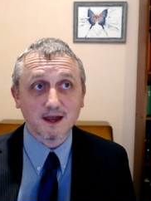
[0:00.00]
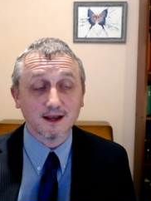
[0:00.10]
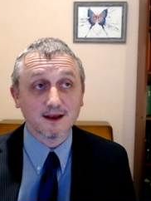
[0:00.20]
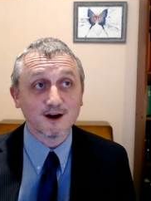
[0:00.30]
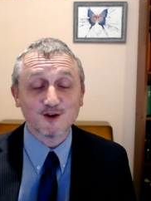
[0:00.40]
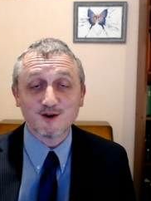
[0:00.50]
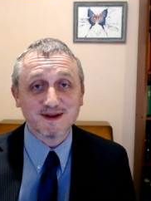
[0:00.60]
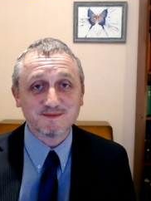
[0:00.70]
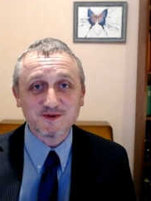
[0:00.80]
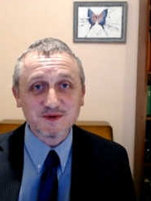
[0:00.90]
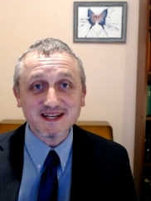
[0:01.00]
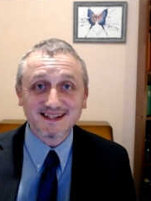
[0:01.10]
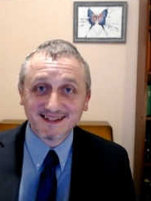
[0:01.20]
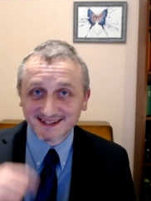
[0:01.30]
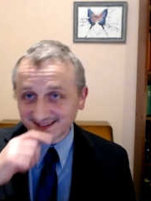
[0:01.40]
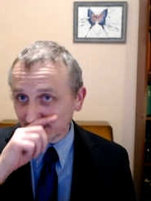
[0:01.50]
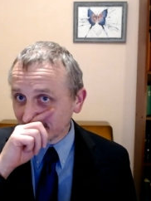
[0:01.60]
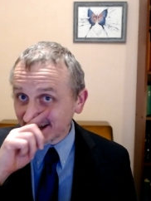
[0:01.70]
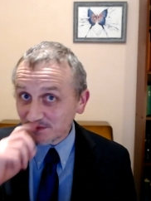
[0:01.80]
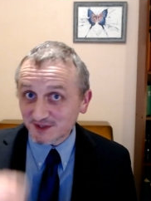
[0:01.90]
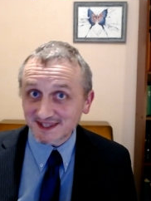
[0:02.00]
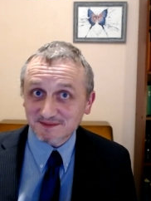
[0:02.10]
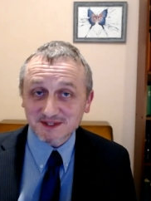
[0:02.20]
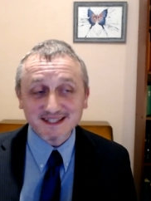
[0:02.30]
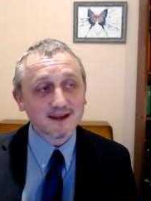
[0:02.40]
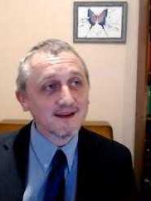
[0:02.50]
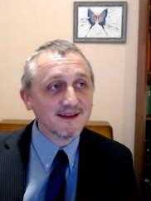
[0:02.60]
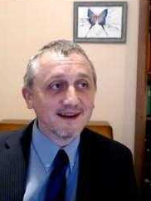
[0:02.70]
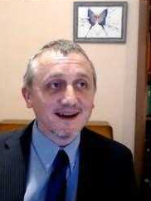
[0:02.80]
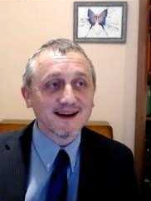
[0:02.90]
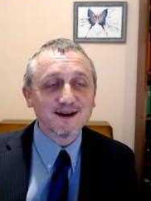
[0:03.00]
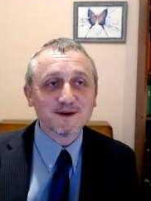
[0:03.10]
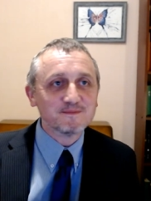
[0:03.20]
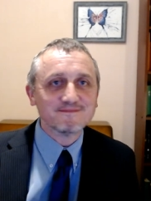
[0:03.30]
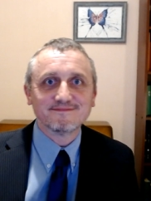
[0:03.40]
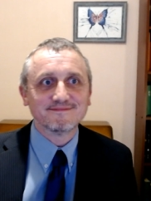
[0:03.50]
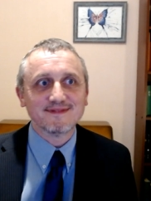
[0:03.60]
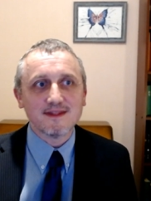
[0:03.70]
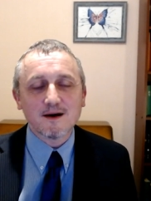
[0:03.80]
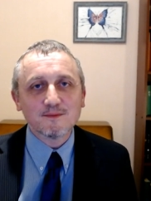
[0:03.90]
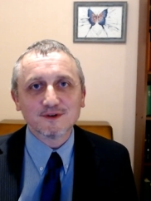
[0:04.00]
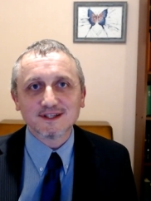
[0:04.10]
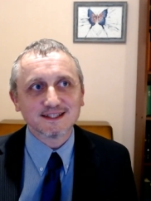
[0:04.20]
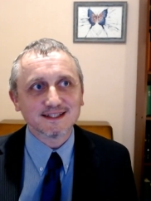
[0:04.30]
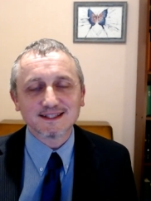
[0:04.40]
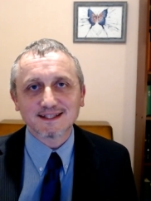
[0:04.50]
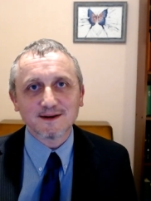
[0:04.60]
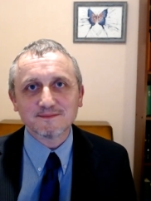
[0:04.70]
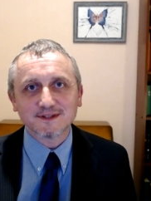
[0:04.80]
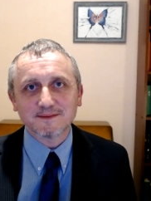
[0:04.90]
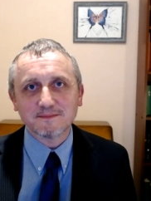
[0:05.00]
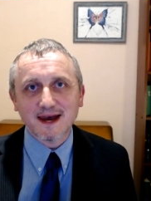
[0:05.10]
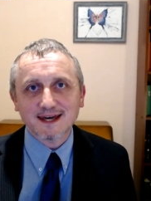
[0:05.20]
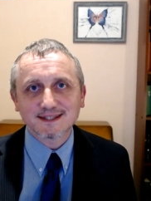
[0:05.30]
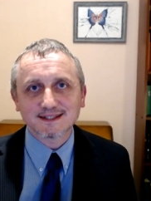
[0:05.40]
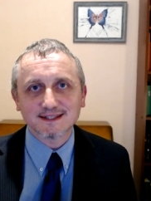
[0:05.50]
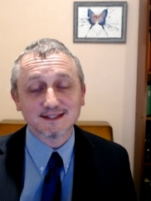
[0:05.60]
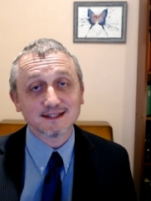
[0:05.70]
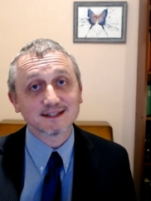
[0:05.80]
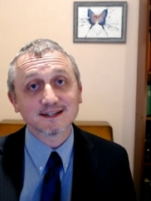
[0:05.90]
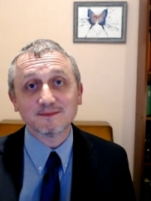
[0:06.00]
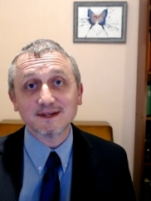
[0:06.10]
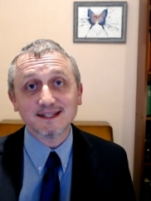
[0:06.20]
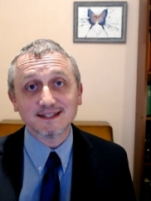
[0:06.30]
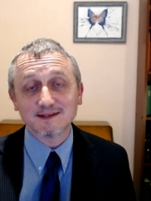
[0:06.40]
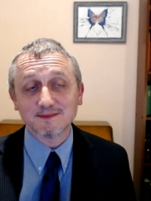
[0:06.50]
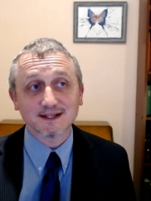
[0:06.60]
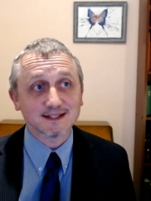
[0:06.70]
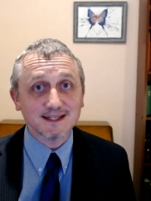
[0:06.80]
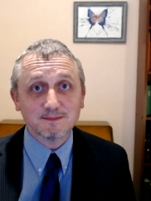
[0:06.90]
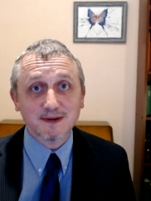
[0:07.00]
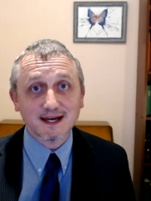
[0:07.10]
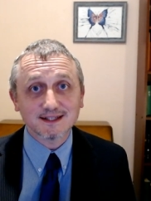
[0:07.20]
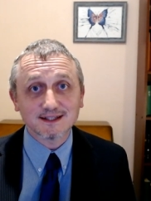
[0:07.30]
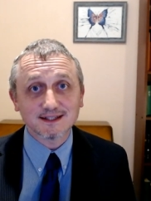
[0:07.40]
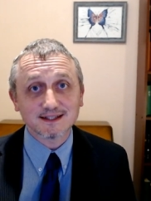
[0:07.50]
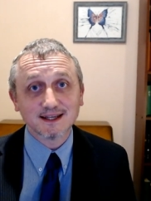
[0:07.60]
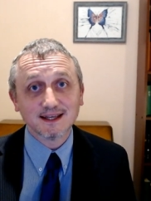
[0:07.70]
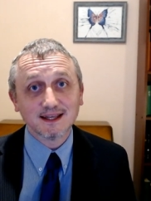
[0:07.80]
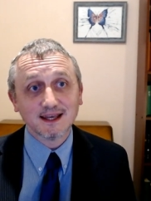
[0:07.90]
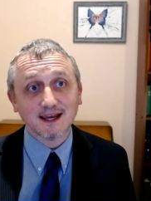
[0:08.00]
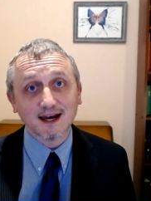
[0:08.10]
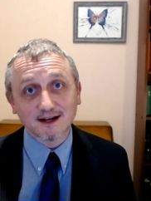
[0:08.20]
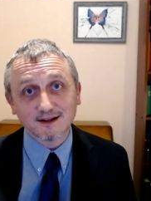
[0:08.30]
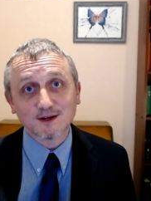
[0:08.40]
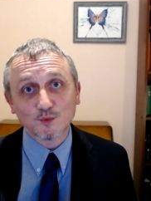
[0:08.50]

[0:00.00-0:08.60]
I can't remember when, so good I am with numbers. Um, numbers and sums and maths has just come easy to me. I see patterns and I can